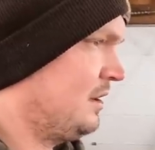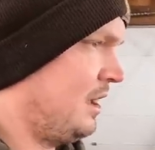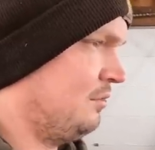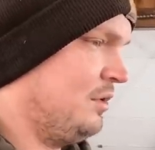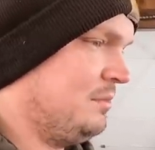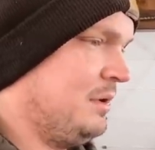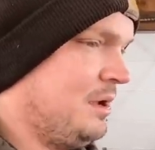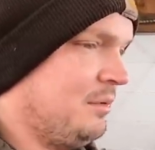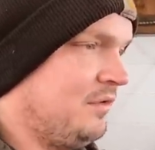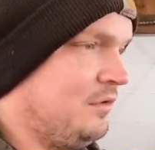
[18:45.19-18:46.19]
And we'd be
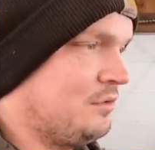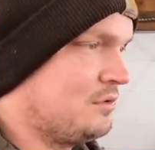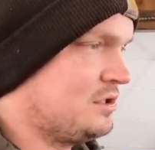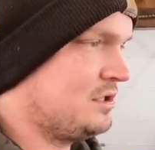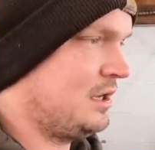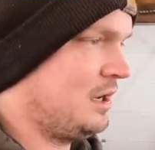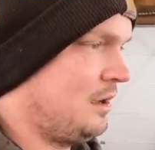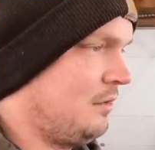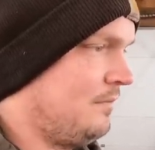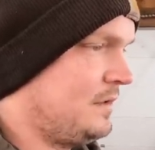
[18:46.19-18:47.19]
able to use,
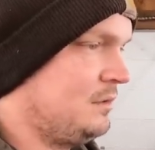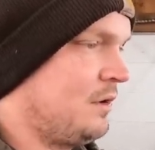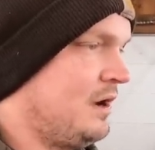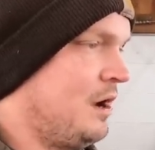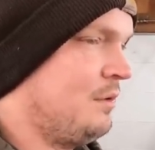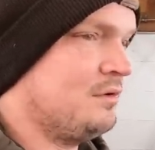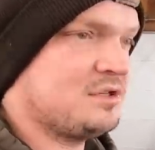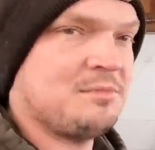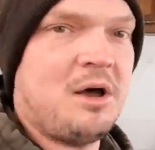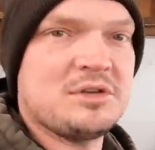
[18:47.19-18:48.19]
right now we use
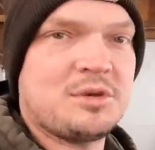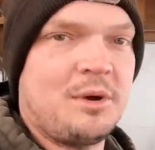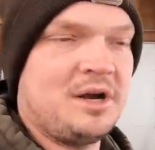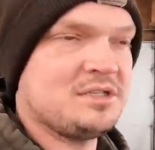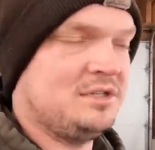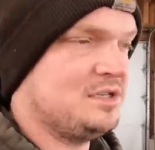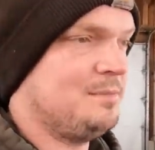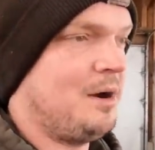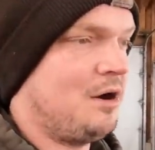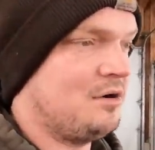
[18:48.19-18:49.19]
small squares in this
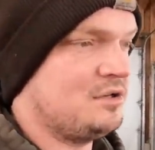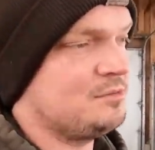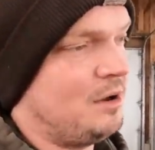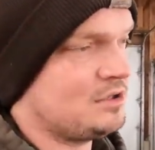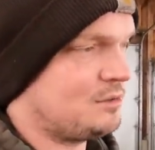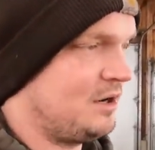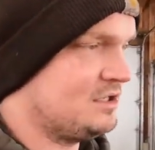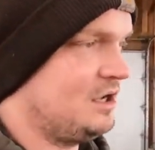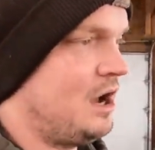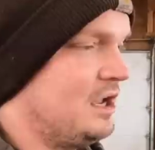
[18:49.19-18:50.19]
barn, small squares
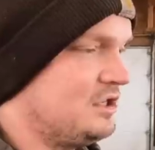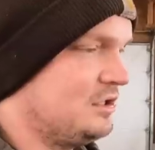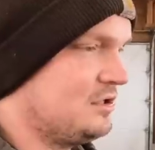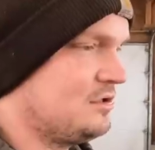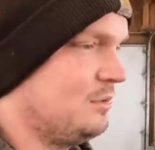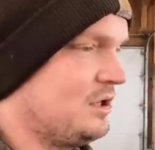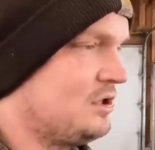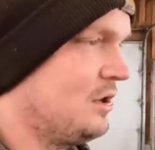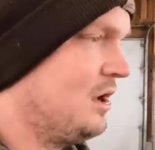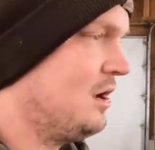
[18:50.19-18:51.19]
in the hutches,
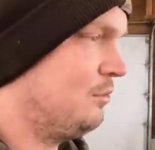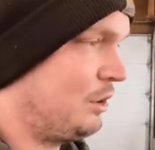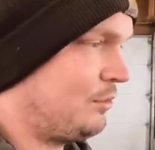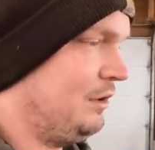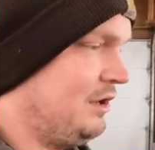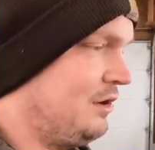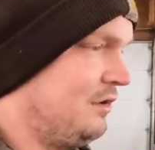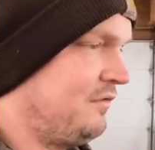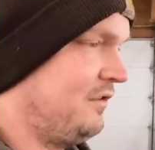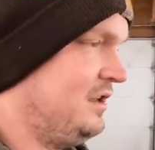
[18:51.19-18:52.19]
which work really
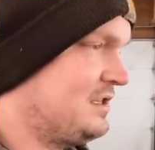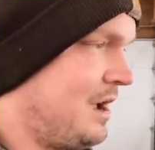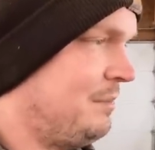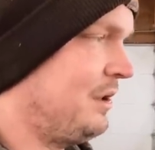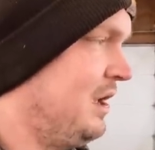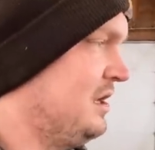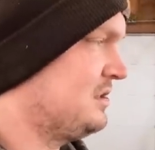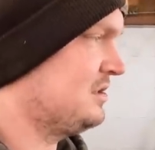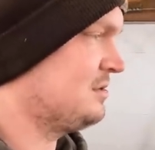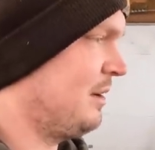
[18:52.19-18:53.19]
good for these
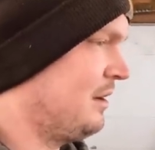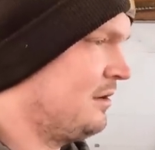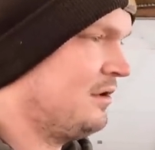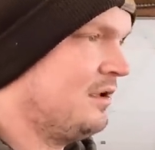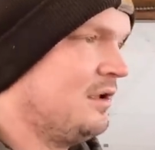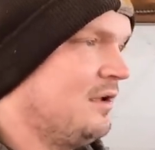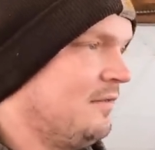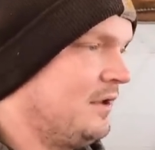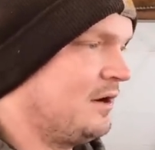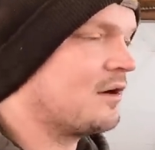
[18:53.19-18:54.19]
applications, but
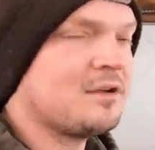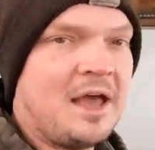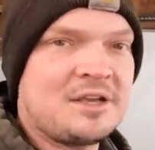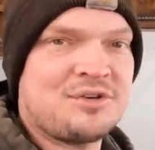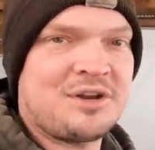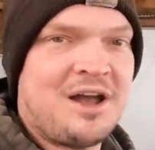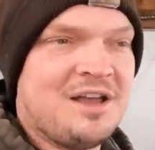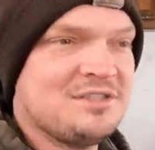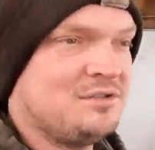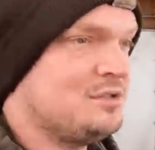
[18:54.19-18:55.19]
they're extra
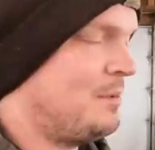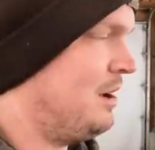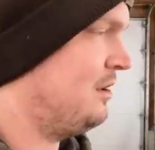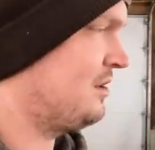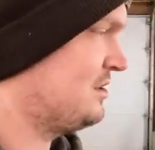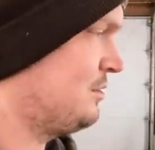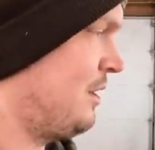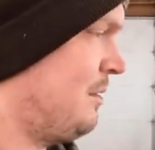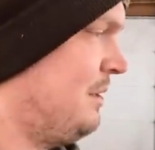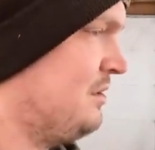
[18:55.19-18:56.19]
cost to smaller
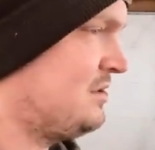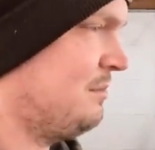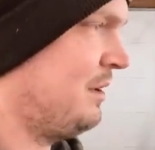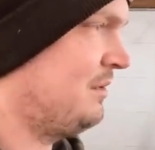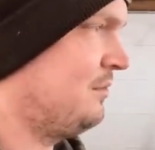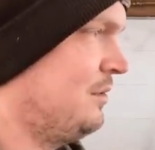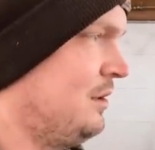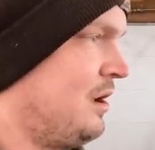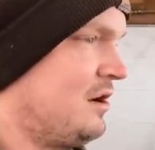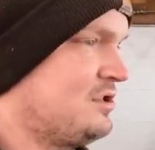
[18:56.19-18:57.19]
square bales compared to a
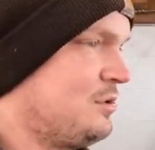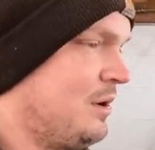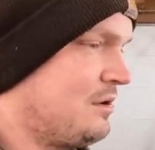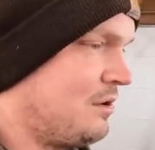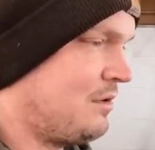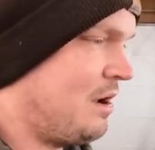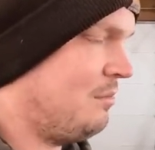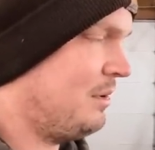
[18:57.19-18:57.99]
large square or a round